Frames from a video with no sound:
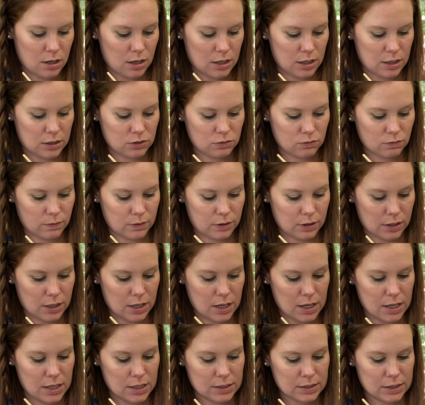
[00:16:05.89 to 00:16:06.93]
It's really
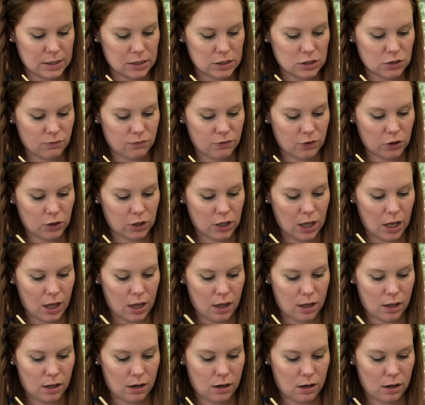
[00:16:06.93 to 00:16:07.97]
easy to
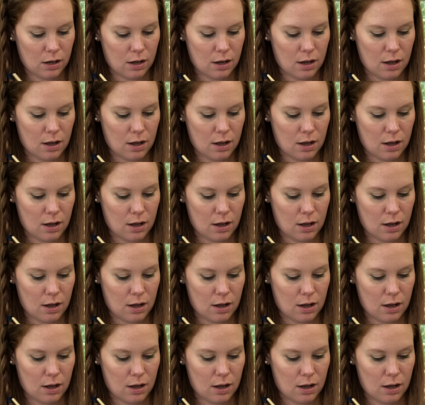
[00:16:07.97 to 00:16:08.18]
forget